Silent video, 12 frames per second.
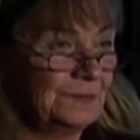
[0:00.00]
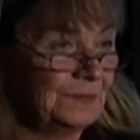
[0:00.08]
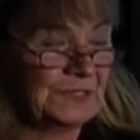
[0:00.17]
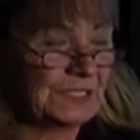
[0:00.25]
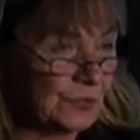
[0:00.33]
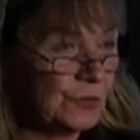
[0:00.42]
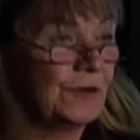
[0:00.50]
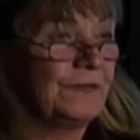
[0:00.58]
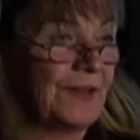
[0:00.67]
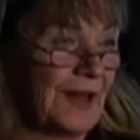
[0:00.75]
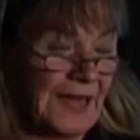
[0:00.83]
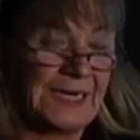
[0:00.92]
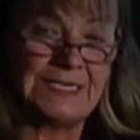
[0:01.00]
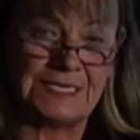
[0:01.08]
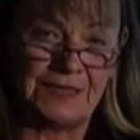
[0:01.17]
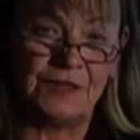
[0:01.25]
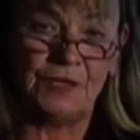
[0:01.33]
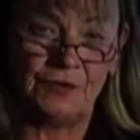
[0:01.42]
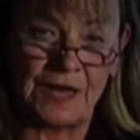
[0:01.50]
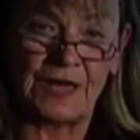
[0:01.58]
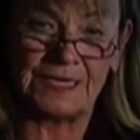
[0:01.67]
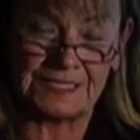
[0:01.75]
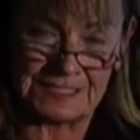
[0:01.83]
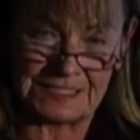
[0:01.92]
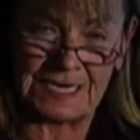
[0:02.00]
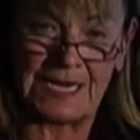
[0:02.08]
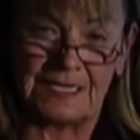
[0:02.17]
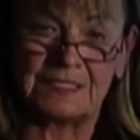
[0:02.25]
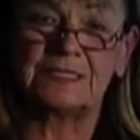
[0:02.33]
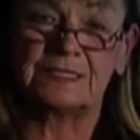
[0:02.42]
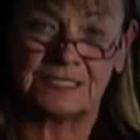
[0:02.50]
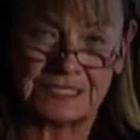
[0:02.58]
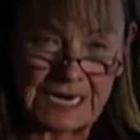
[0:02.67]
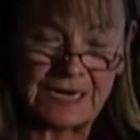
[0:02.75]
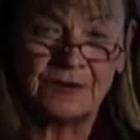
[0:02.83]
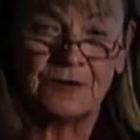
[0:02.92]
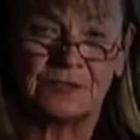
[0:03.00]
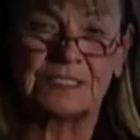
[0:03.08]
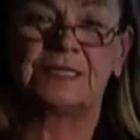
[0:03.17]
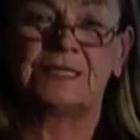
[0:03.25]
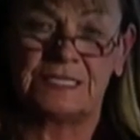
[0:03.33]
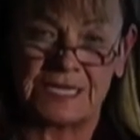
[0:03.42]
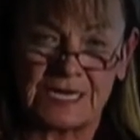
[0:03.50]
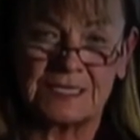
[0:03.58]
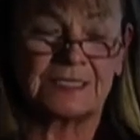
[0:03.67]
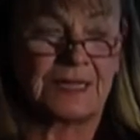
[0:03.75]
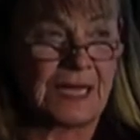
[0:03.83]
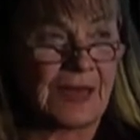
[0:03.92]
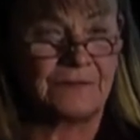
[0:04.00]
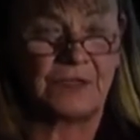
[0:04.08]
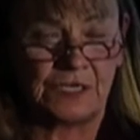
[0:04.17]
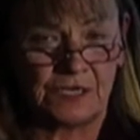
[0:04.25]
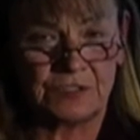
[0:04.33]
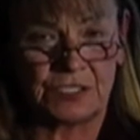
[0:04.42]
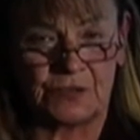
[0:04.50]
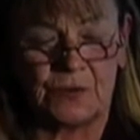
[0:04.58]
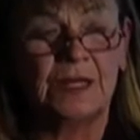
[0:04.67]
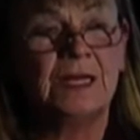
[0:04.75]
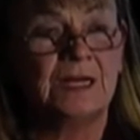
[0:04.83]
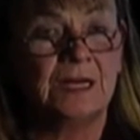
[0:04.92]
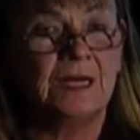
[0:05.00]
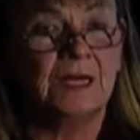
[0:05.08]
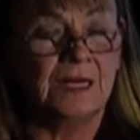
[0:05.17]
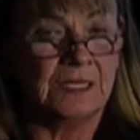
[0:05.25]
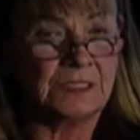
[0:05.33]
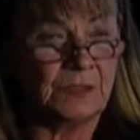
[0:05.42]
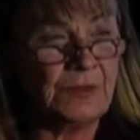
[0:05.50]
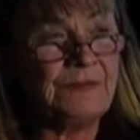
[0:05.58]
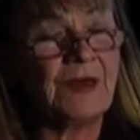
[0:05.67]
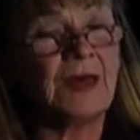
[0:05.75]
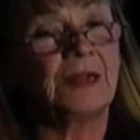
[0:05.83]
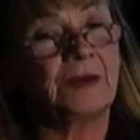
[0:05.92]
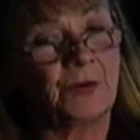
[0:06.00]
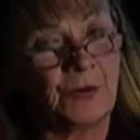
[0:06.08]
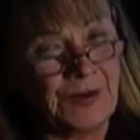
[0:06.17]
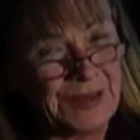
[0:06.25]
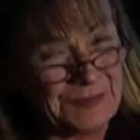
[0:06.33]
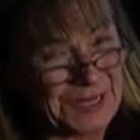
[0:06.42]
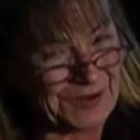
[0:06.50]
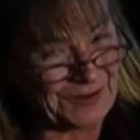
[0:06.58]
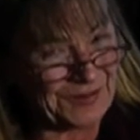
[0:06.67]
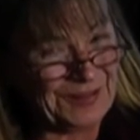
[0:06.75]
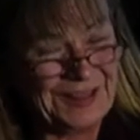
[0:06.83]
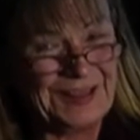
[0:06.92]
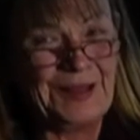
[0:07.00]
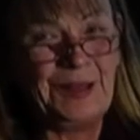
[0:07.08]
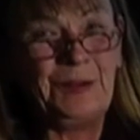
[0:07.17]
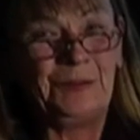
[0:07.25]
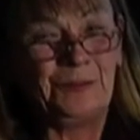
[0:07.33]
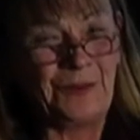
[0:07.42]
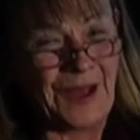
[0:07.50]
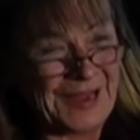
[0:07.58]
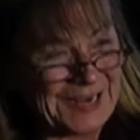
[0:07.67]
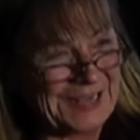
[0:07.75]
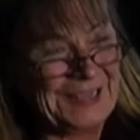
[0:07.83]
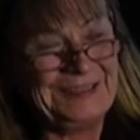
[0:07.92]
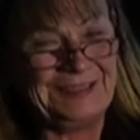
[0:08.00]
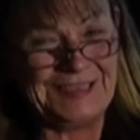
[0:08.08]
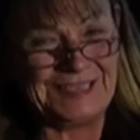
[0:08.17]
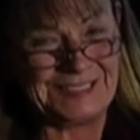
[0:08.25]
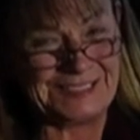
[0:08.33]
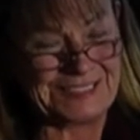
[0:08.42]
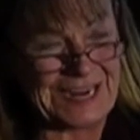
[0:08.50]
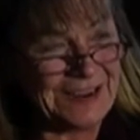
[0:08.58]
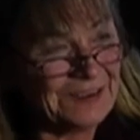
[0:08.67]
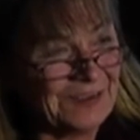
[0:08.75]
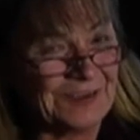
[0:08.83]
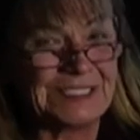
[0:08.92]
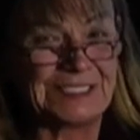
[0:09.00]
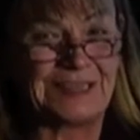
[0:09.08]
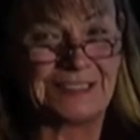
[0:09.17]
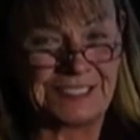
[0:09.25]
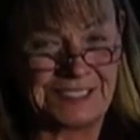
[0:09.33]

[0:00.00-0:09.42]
certified in the United States, the standards, the tests they have to adhere to. So we've got a criminal writing these standards that's